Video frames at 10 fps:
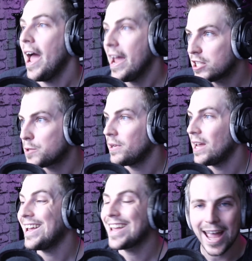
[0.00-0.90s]

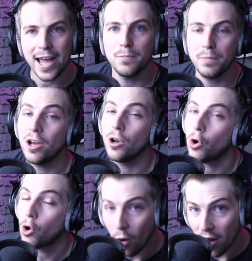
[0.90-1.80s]
HPA can be a lot
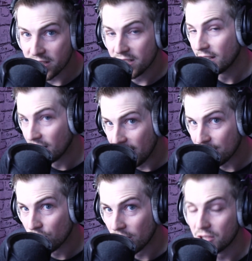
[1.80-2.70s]
quieter than
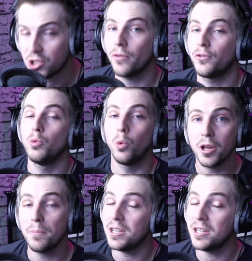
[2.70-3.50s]
electric, so if you want to be